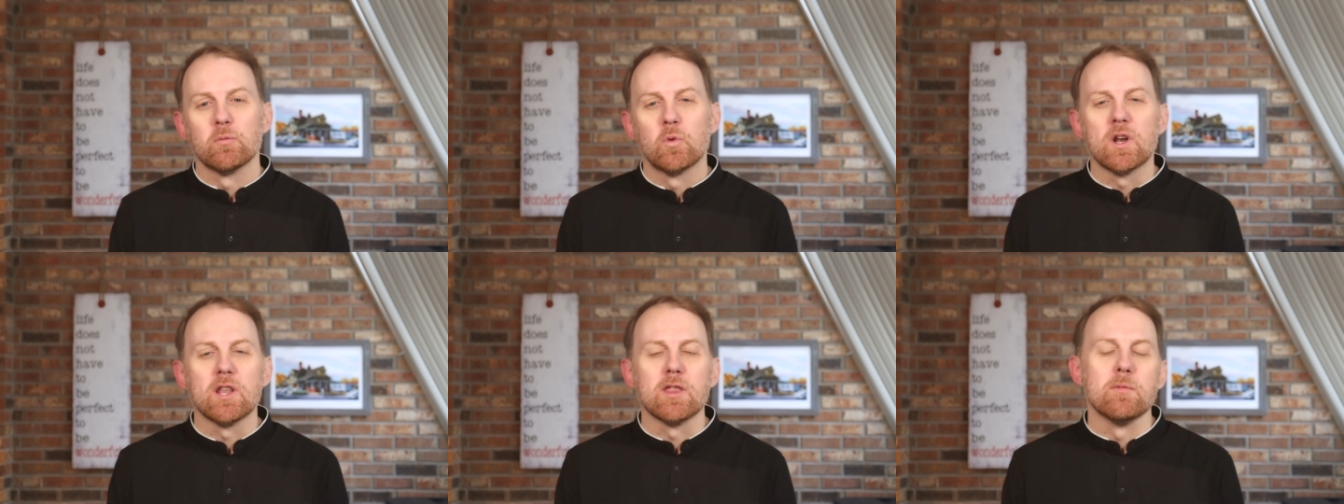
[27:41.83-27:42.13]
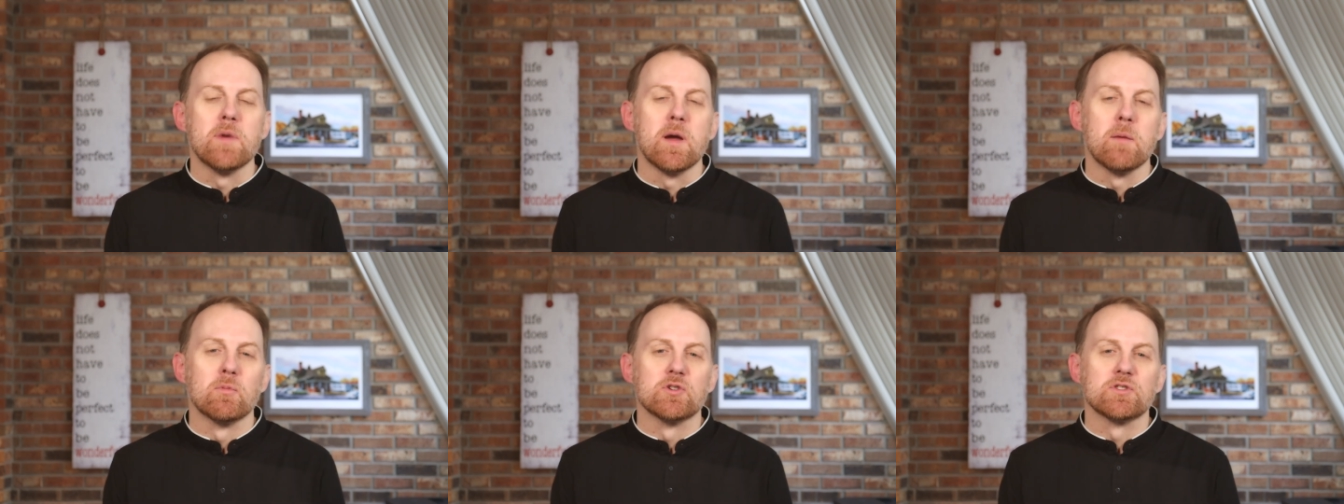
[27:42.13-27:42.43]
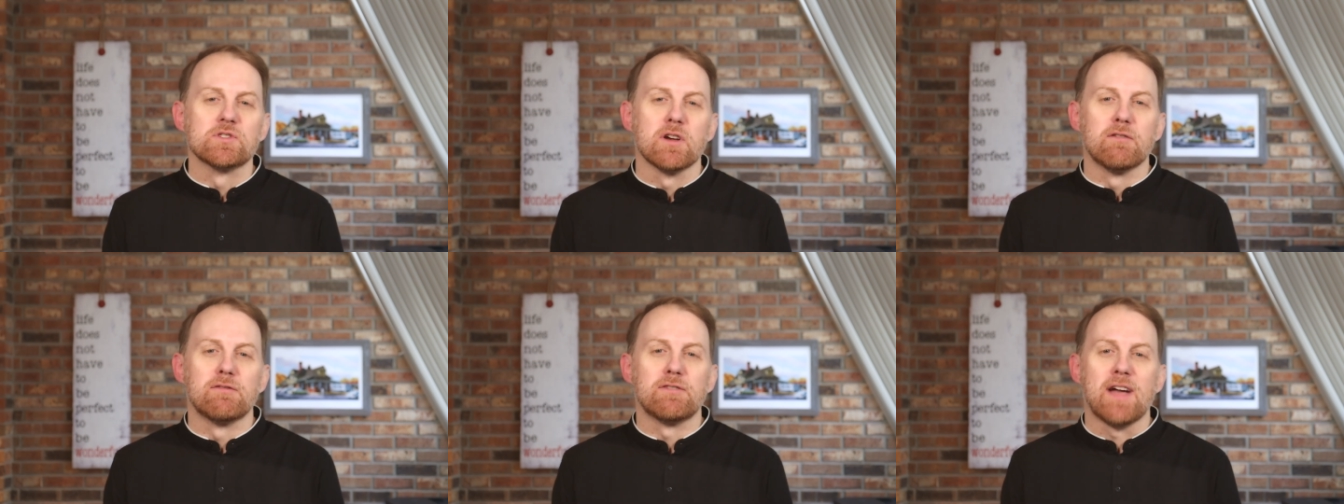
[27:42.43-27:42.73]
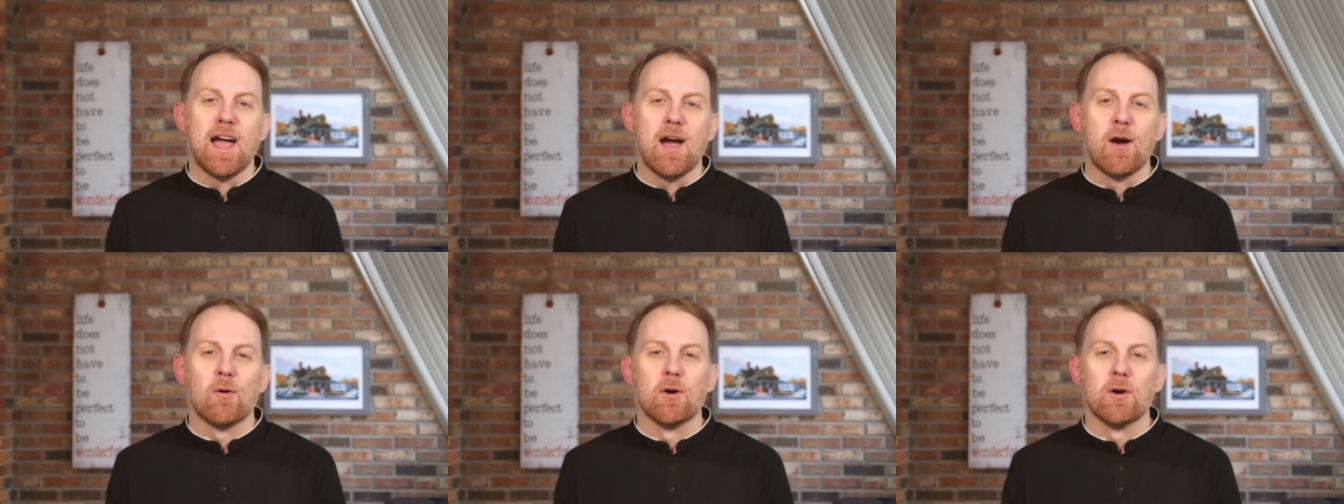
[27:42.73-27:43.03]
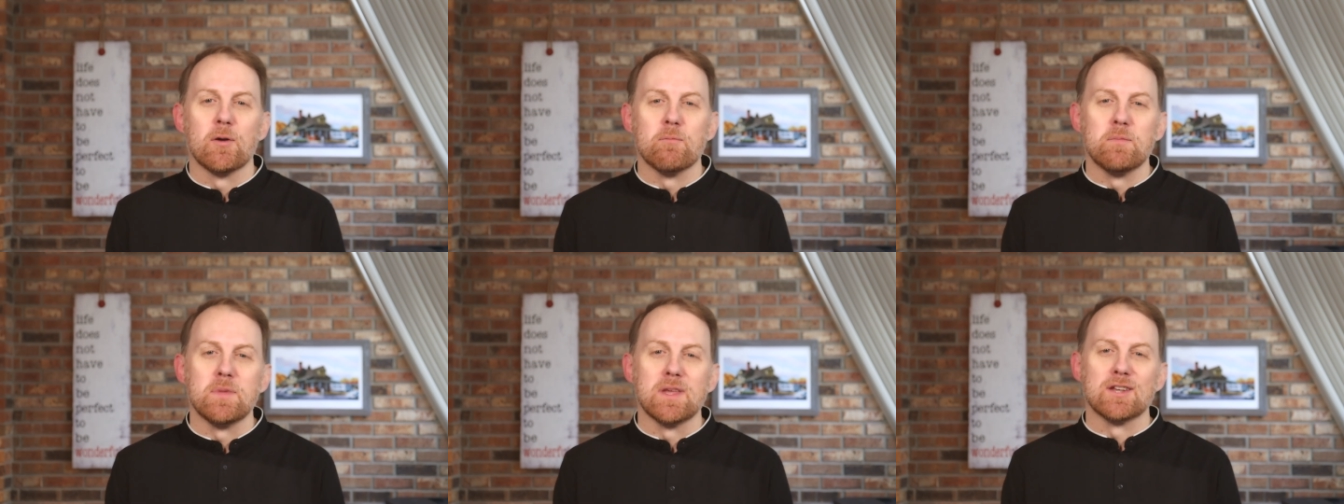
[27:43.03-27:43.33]
one of the members of
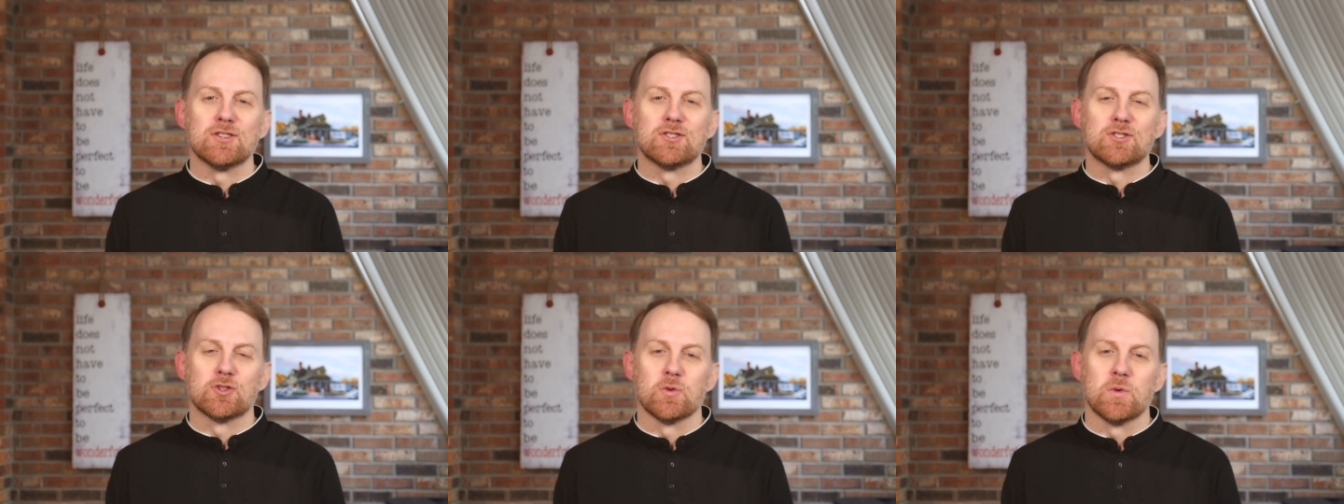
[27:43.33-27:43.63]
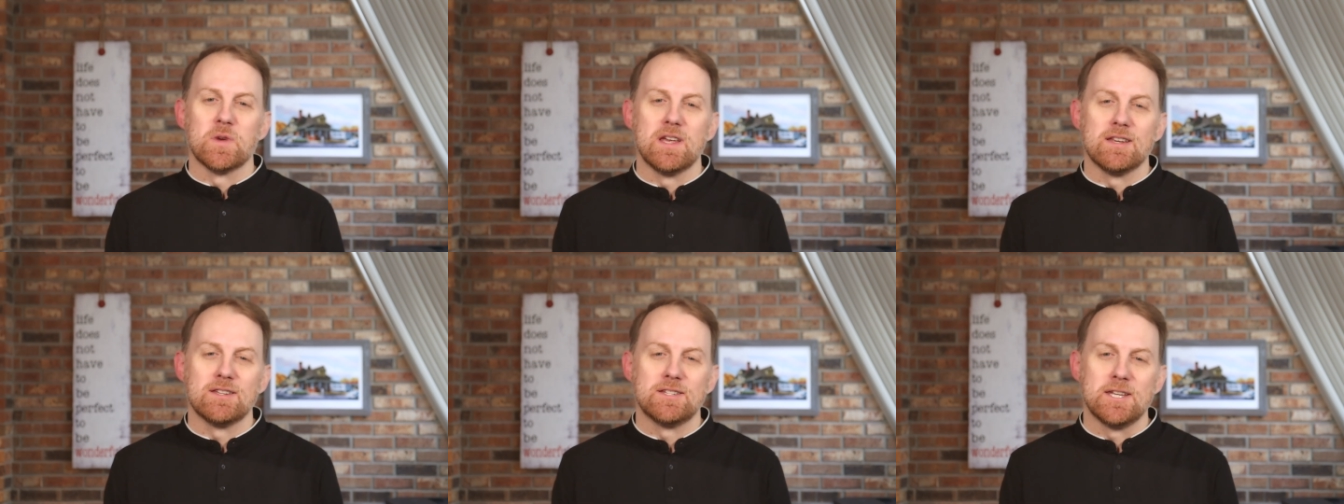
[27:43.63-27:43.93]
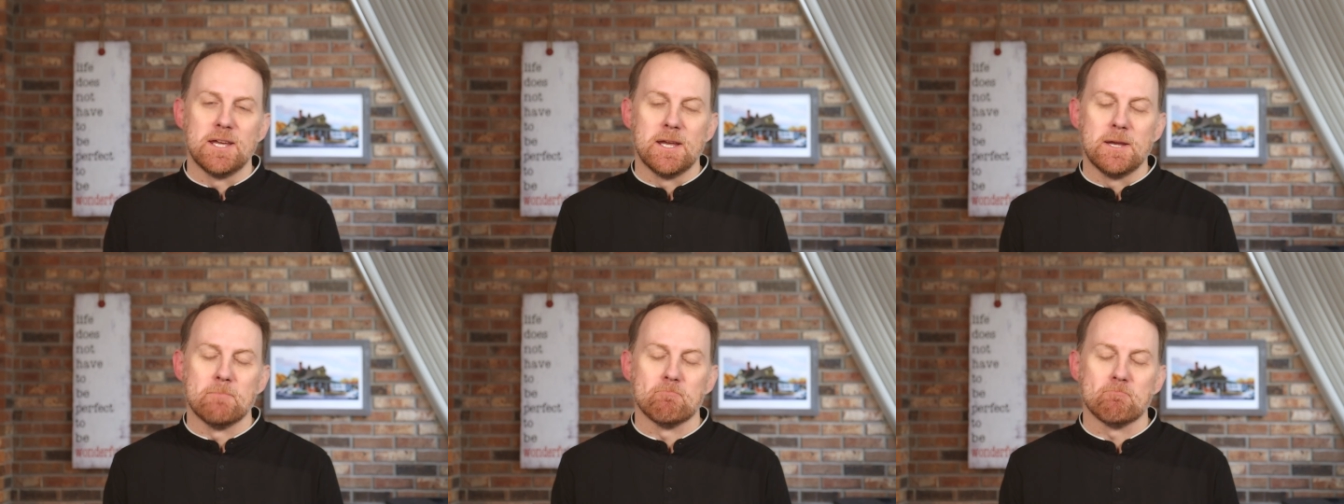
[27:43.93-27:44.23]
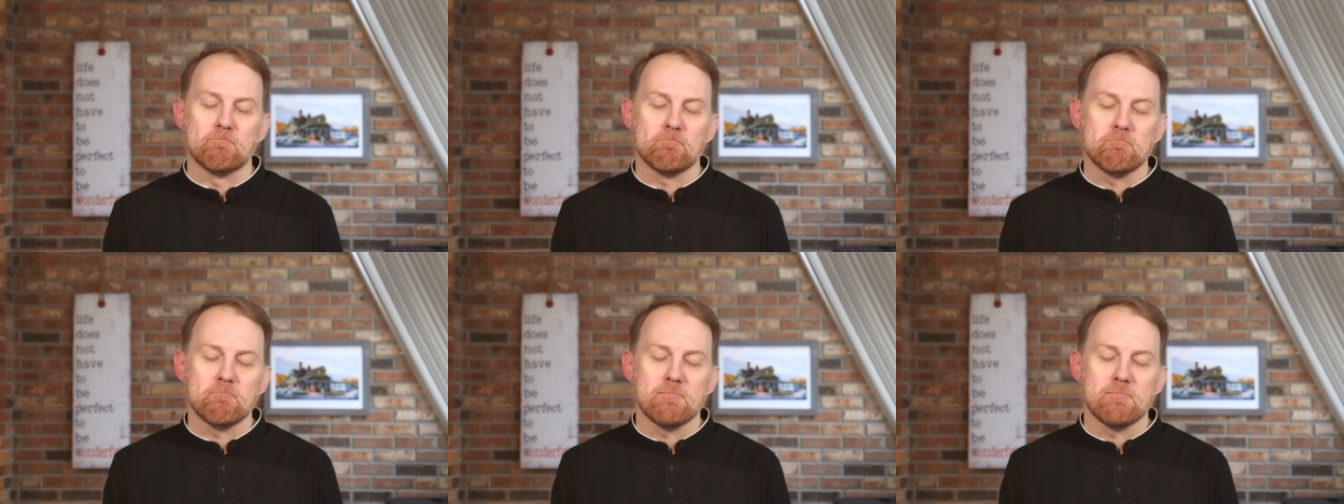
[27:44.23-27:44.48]
our ministry team,